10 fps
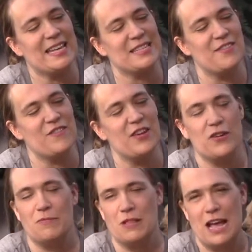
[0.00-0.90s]
is a
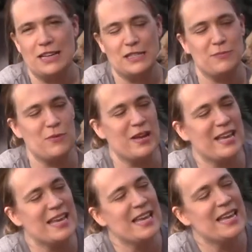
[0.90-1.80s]
very blonde boy.
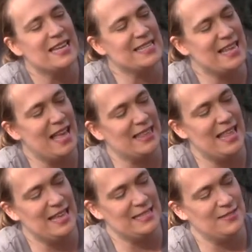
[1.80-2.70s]
He's got
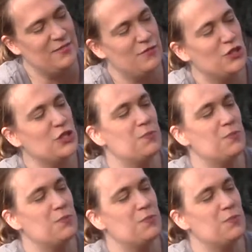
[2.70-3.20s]
lots of just